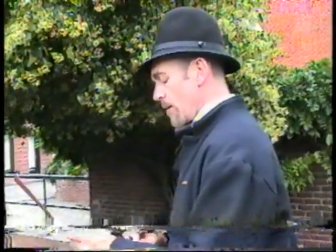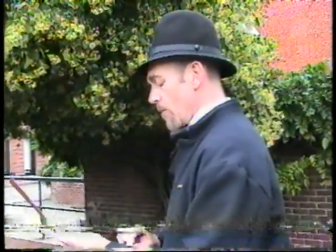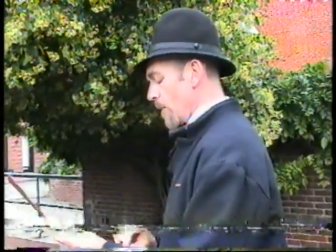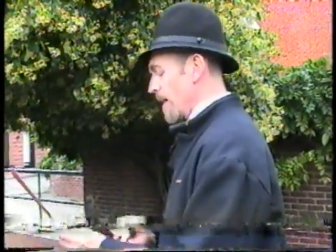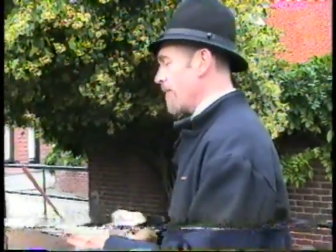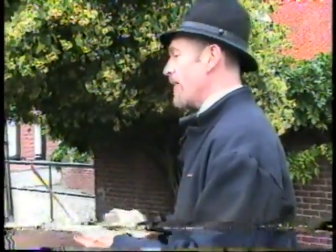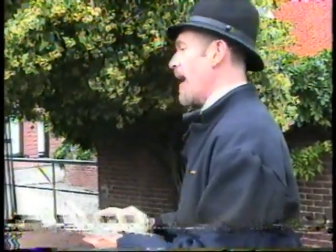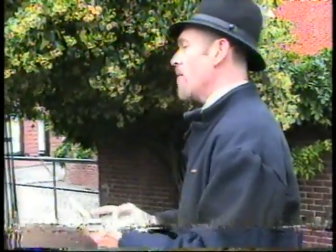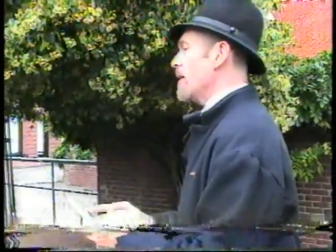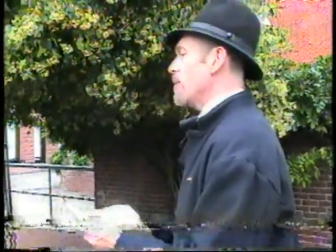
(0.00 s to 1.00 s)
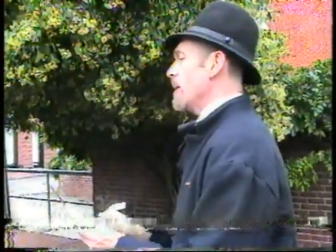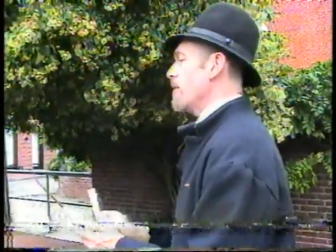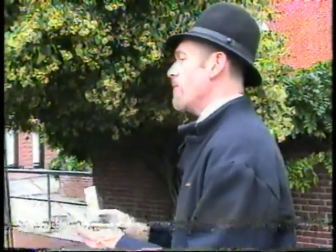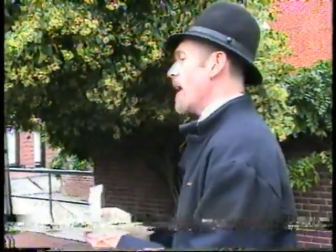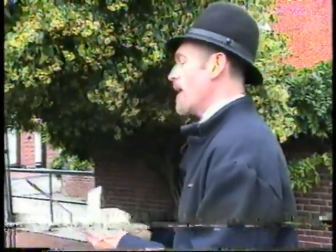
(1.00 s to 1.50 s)
When they found him and the
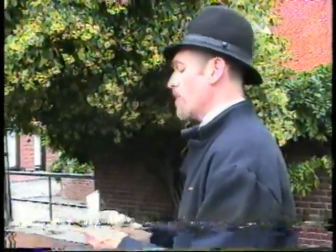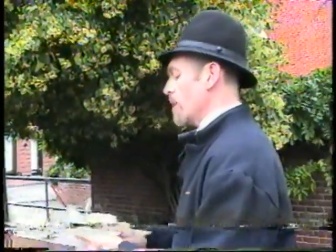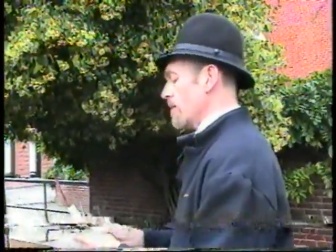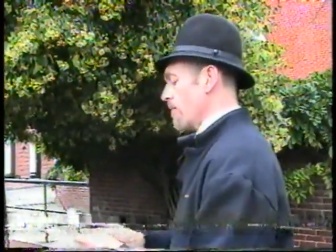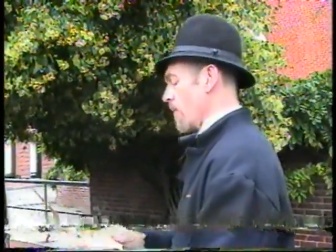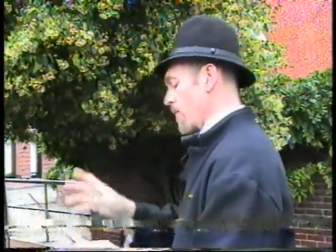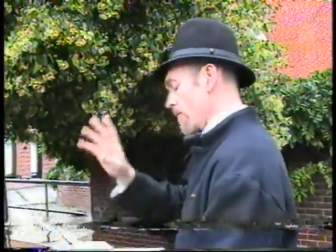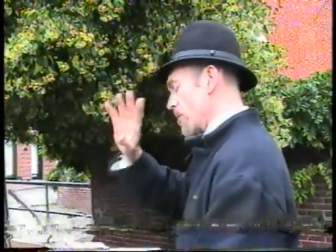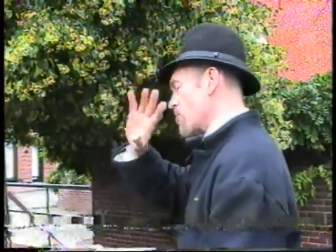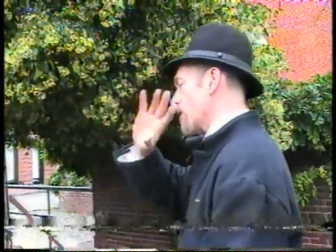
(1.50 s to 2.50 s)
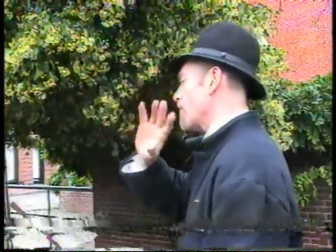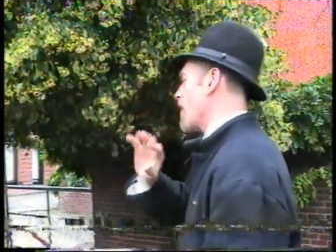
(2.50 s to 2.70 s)
firemen from the Vigilant